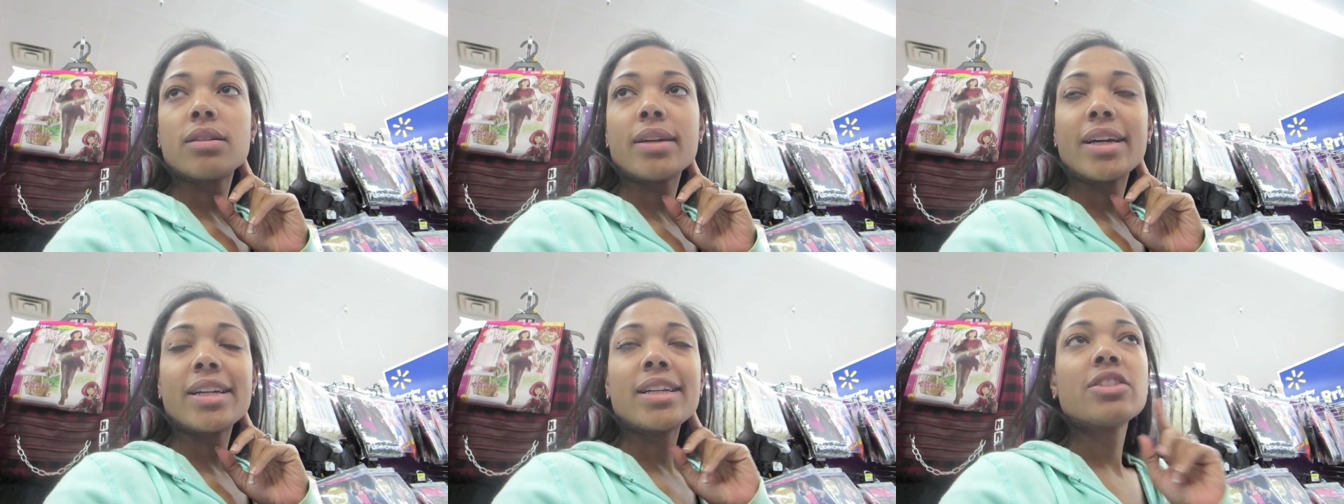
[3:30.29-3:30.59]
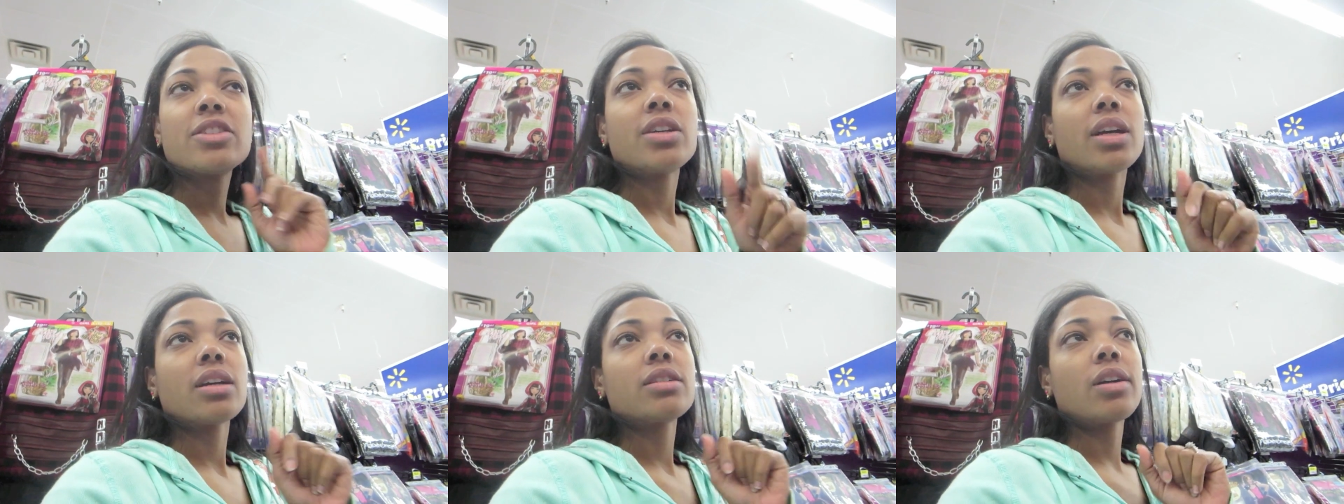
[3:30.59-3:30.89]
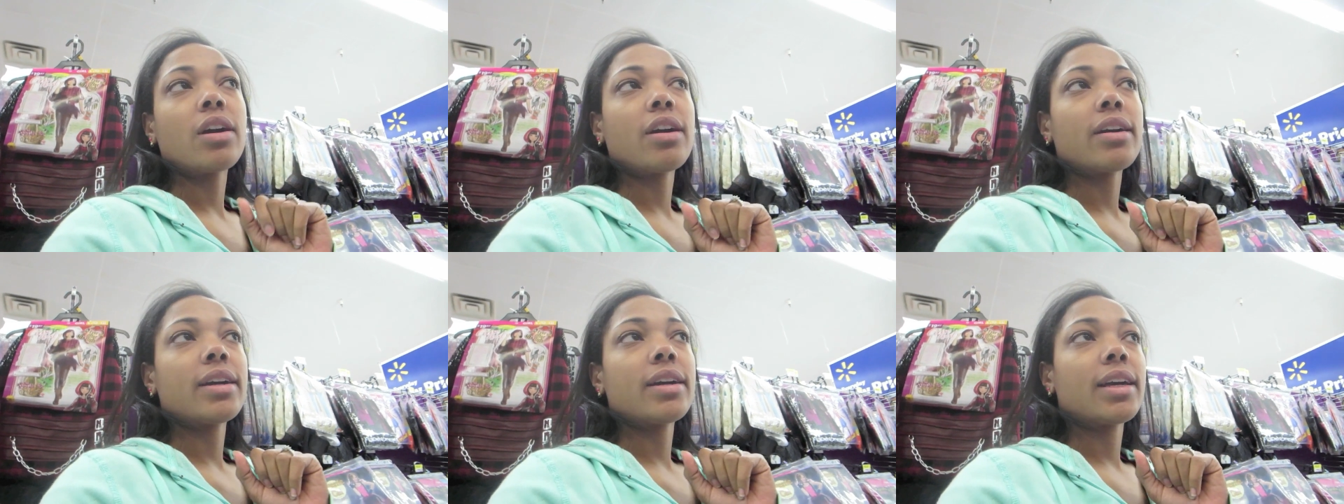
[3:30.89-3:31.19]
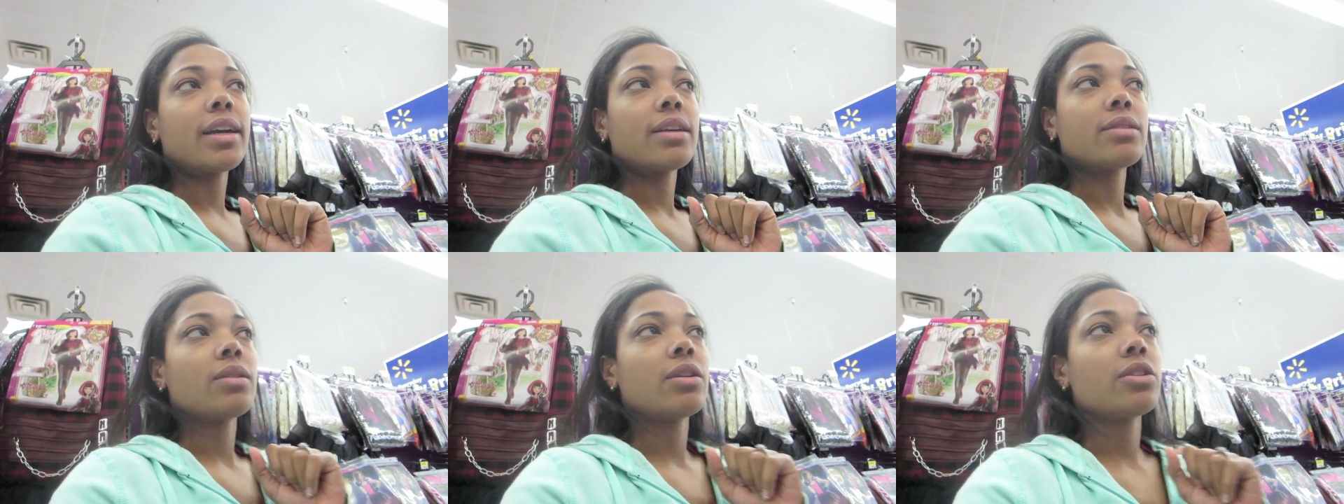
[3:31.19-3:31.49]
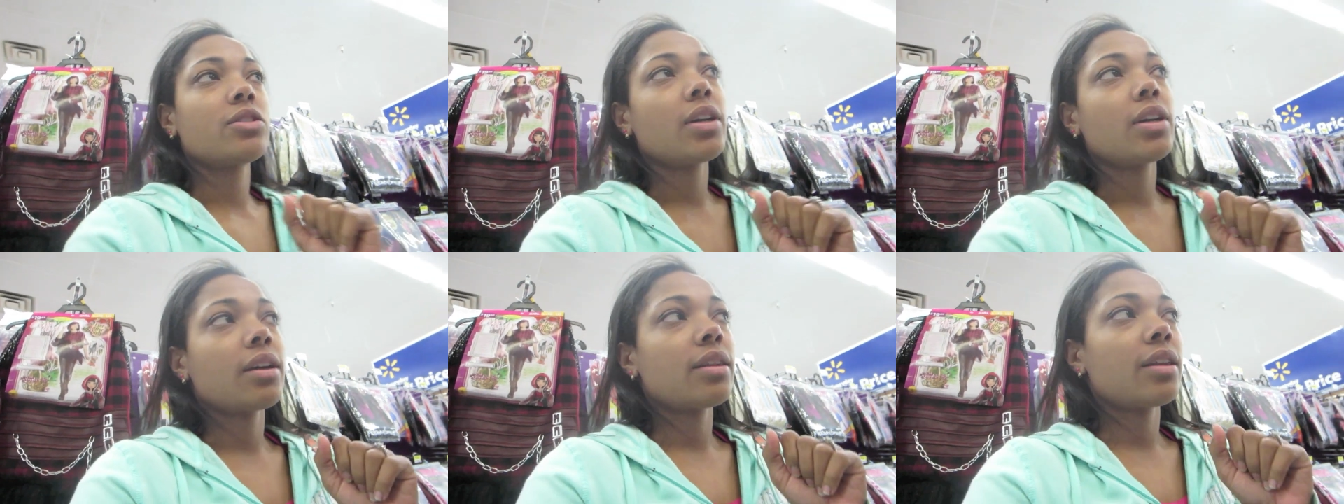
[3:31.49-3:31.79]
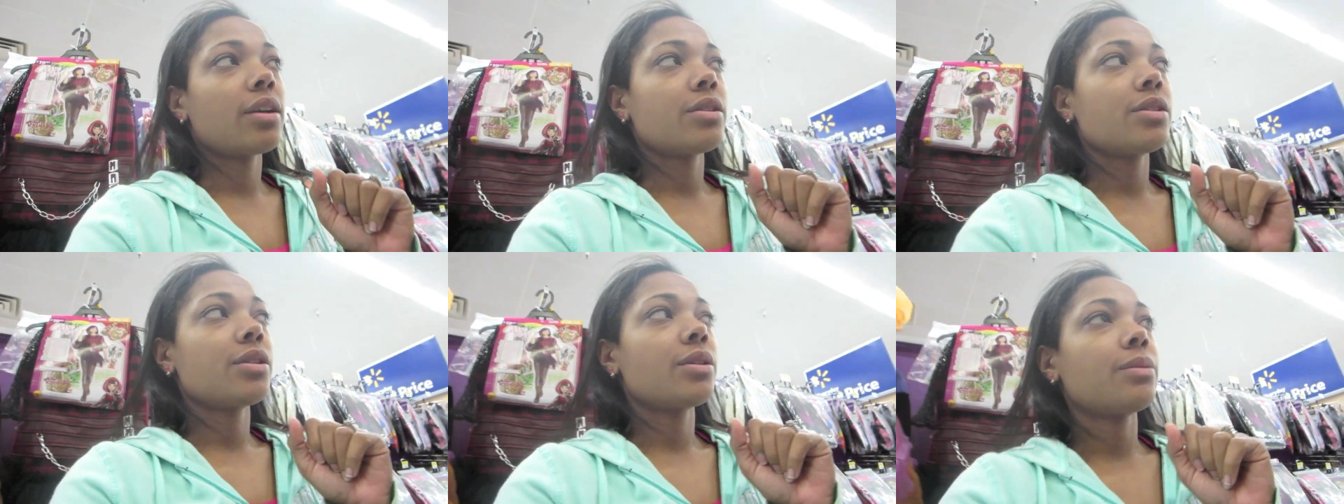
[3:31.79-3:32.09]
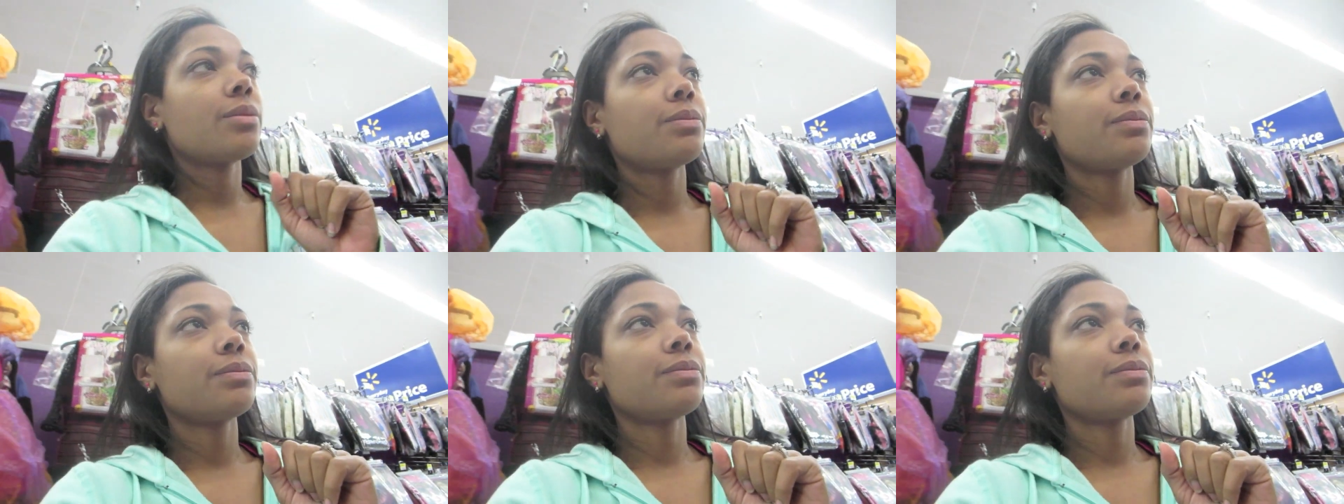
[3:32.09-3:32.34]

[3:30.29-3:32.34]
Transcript: I didn't check Target yet, so I'll check there too.